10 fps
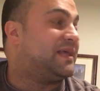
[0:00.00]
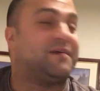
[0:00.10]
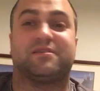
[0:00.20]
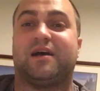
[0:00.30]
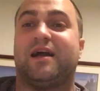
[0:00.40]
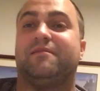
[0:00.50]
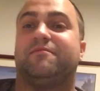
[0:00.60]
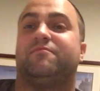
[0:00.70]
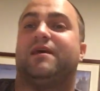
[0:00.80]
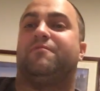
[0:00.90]
That was kind
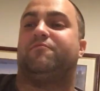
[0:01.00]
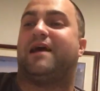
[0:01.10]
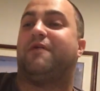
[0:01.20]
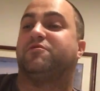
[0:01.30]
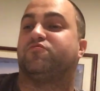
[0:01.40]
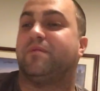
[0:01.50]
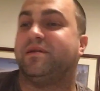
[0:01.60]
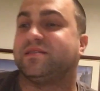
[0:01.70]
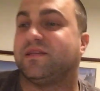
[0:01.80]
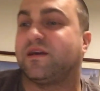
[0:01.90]
that was
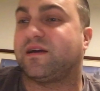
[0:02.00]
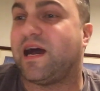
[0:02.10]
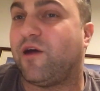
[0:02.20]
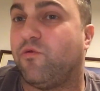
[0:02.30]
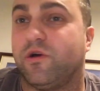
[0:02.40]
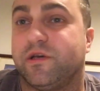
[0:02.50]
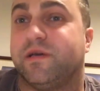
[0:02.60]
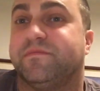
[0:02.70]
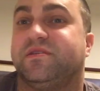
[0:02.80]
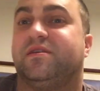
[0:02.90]
reminiscent of Kyle
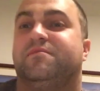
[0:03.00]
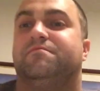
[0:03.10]
Williams.